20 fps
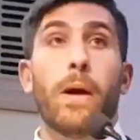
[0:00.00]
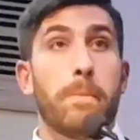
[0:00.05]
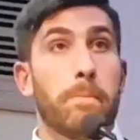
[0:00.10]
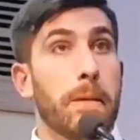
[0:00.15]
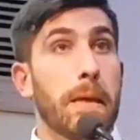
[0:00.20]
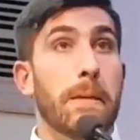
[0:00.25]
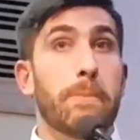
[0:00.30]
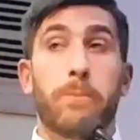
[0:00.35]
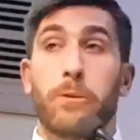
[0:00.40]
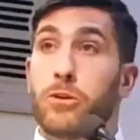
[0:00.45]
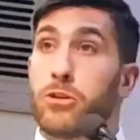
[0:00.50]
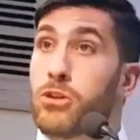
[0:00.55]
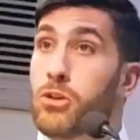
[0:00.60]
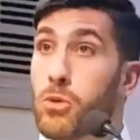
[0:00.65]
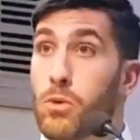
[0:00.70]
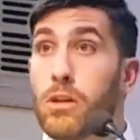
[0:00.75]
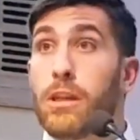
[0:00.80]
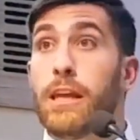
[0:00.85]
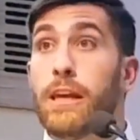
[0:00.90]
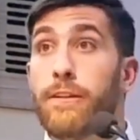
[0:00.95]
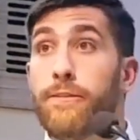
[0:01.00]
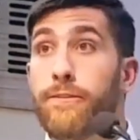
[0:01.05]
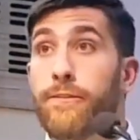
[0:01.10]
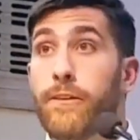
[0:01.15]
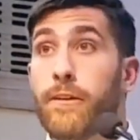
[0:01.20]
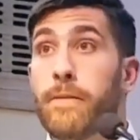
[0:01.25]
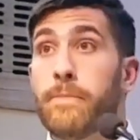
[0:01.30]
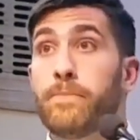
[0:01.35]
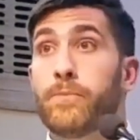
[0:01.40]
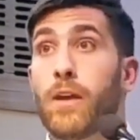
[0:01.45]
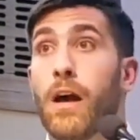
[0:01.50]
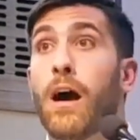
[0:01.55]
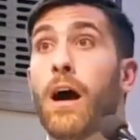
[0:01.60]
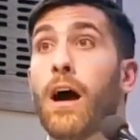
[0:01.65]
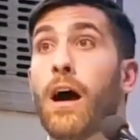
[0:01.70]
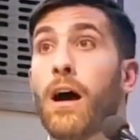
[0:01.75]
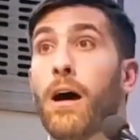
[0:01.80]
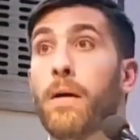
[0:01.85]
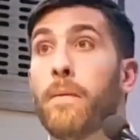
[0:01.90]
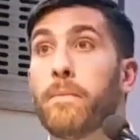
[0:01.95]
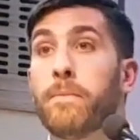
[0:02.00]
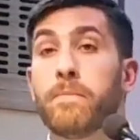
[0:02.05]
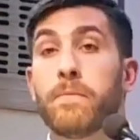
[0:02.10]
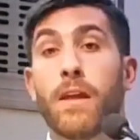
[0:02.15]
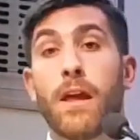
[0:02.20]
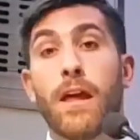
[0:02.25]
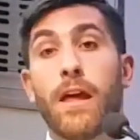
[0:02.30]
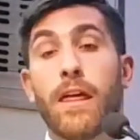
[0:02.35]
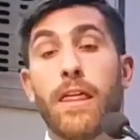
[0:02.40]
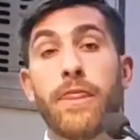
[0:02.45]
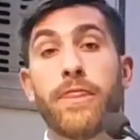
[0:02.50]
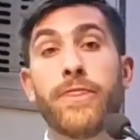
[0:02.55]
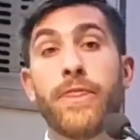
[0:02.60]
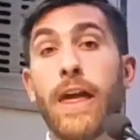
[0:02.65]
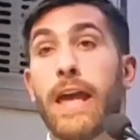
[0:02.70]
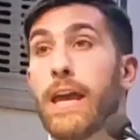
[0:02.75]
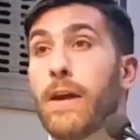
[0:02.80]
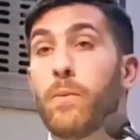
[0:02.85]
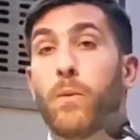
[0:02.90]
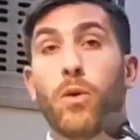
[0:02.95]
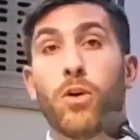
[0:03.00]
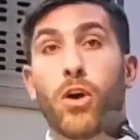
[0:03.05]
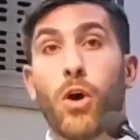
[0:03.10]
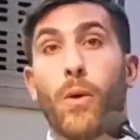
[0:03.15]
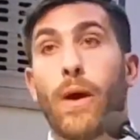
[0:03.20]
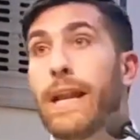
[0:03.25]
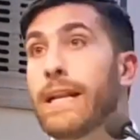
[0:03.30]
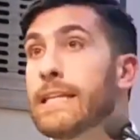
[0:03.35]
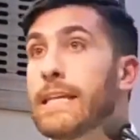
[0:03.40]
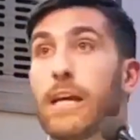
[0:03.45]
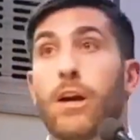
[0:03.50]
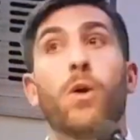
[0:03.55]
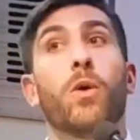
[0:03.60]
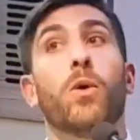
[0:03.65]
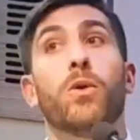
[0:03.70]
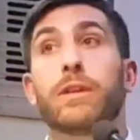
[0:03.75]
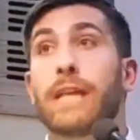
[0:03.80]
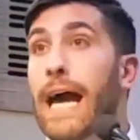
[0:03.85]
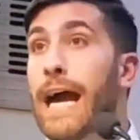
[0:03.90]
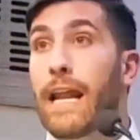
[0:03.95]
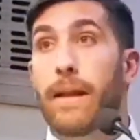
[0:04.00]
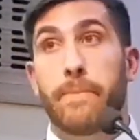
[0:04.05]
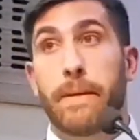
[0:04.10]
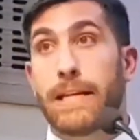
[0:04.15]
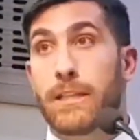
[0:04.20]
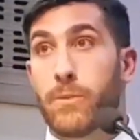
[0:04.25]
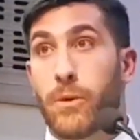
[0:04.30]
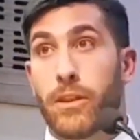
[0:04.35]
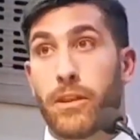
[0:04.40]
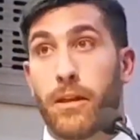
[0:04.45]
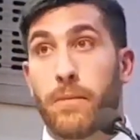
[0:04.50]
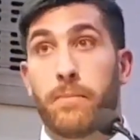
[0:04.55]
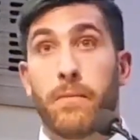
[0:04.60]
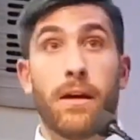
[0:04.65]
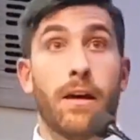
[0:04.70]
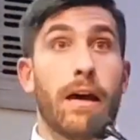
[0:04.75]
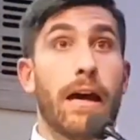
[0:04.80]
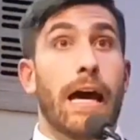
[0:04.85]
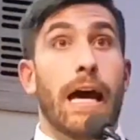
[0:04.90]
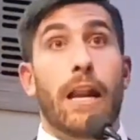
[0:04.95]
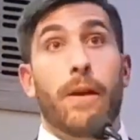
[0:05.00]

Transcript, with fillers: When people do leave, um, they will go ahead and take a whole database with them.